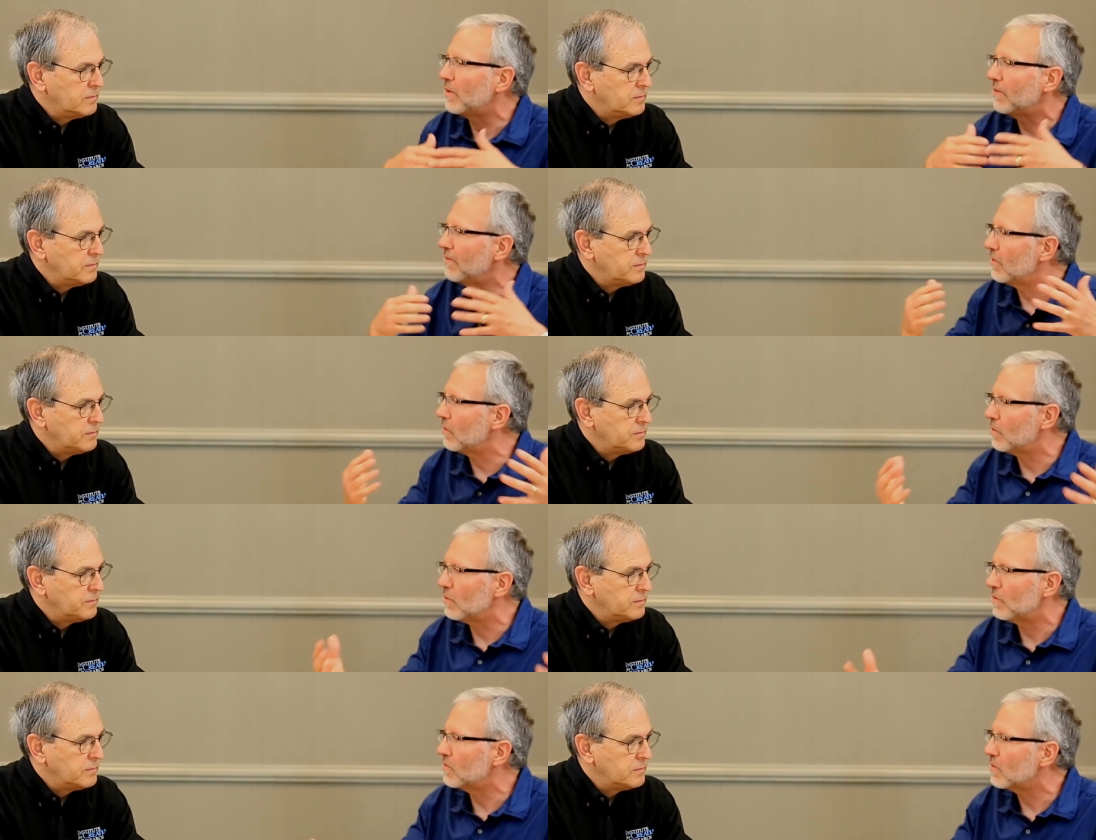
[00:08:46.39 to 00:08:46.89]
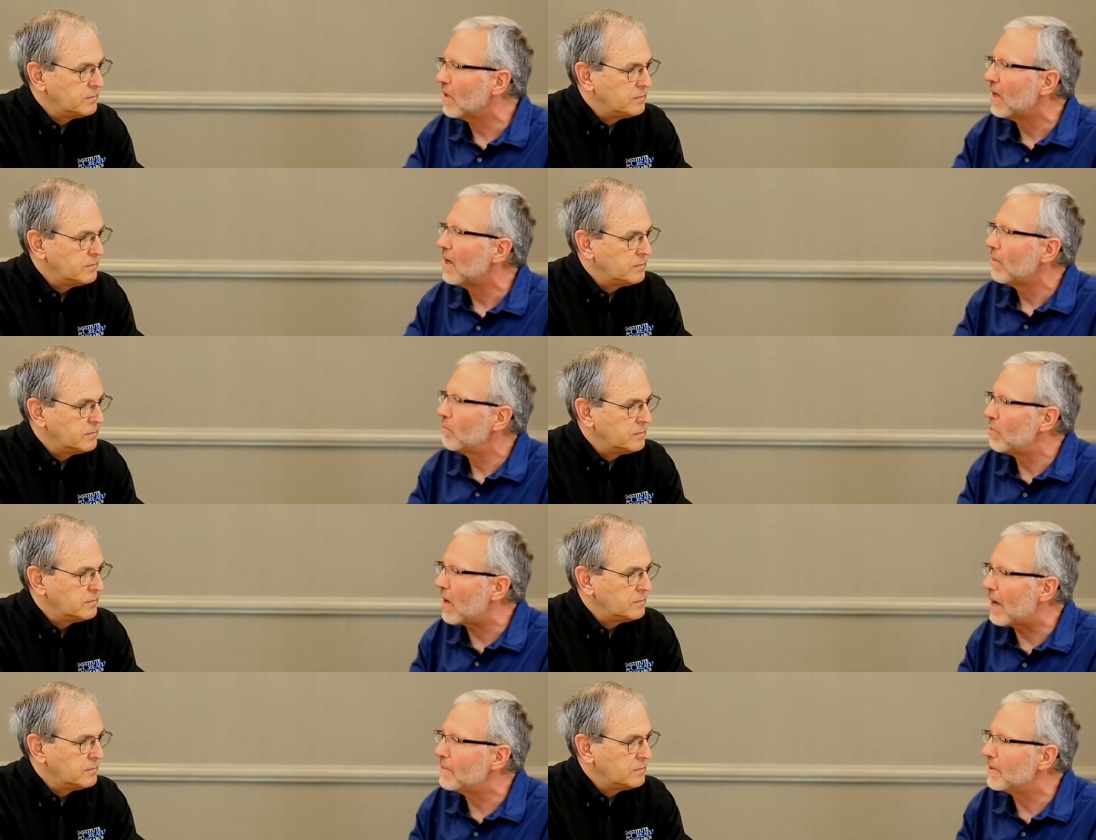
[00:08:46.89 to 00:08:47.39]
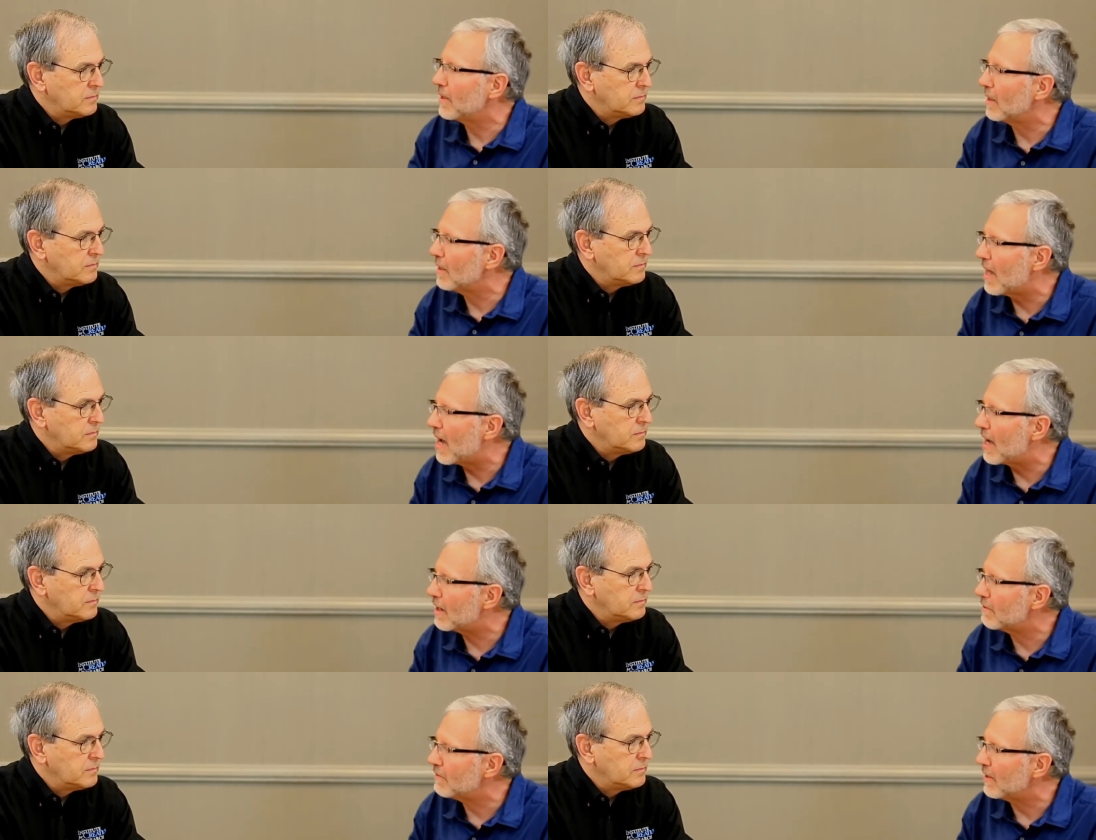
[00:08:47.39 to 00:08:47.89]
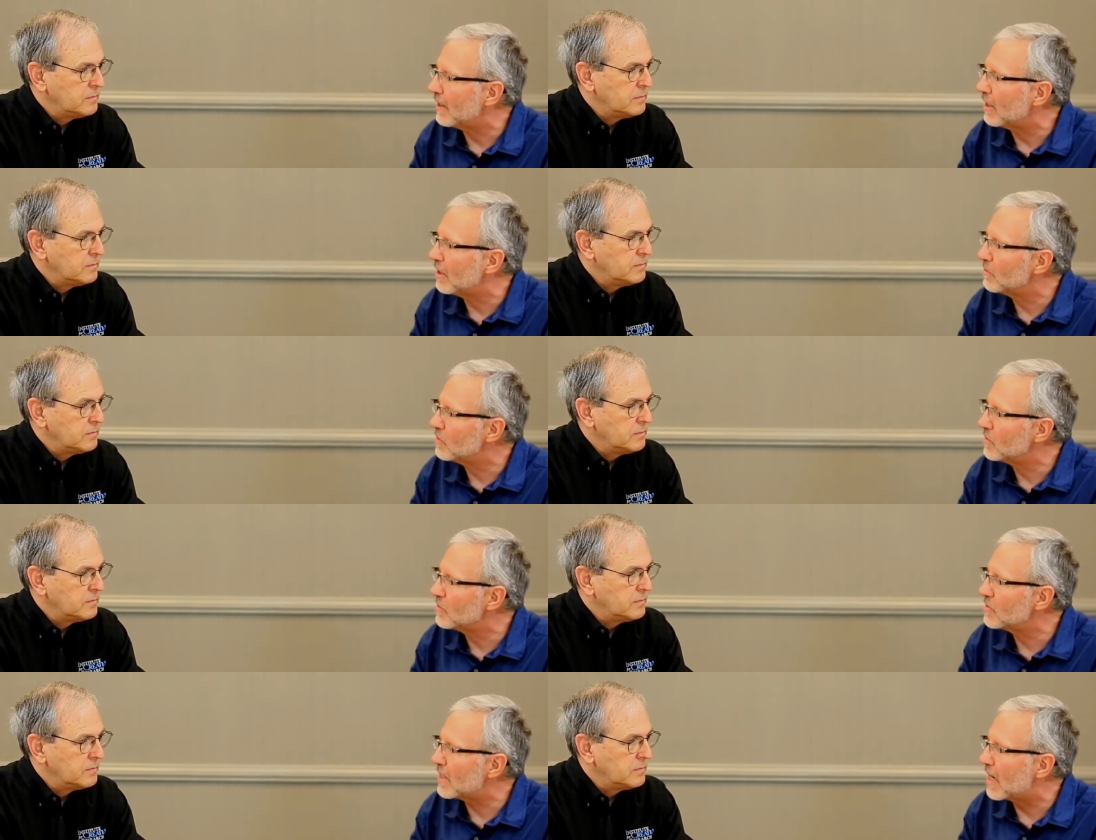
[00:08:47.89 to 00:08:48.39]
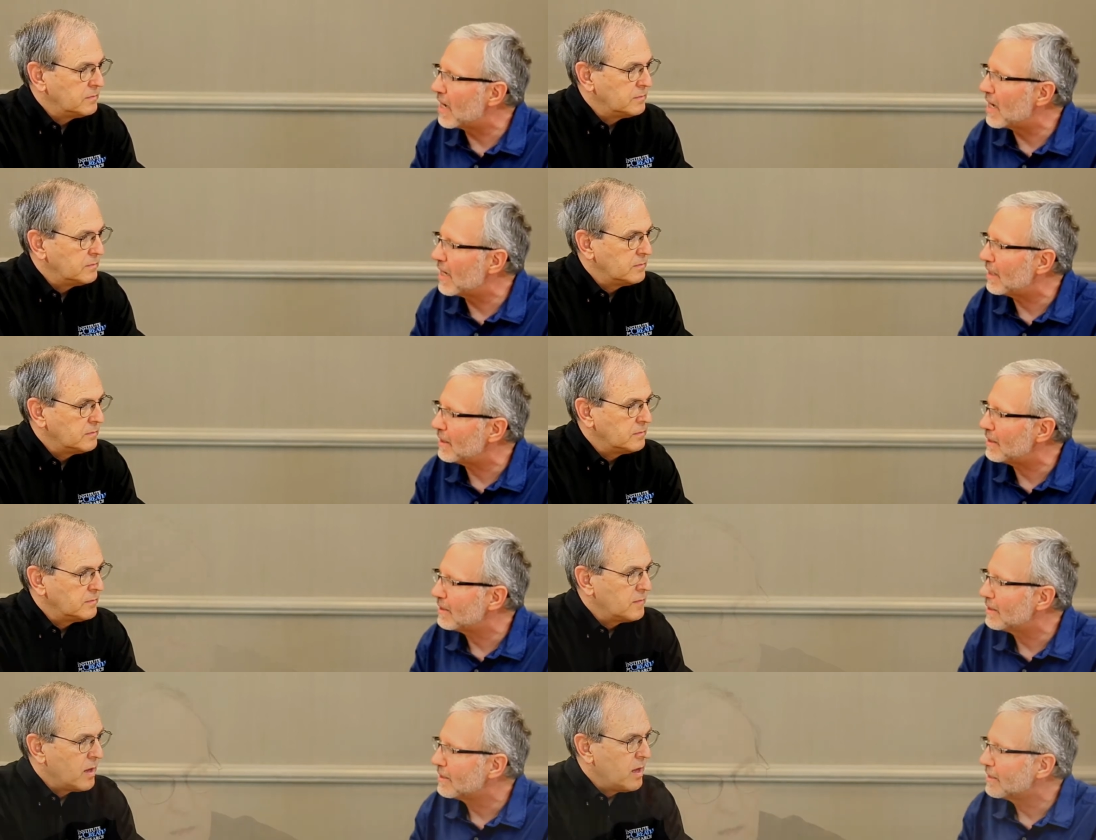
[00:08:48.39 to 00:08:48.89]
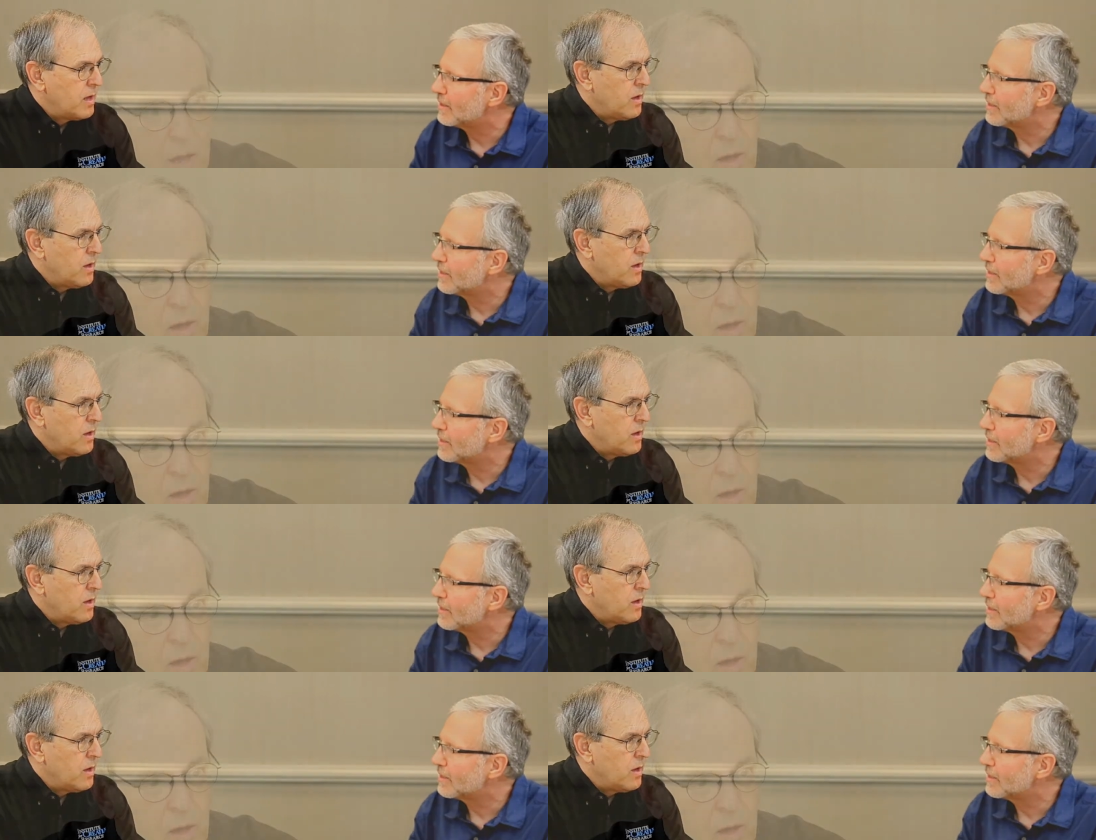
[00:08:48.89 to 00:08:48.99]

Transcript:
Speaker 1: We, there was probably a lot of animals died.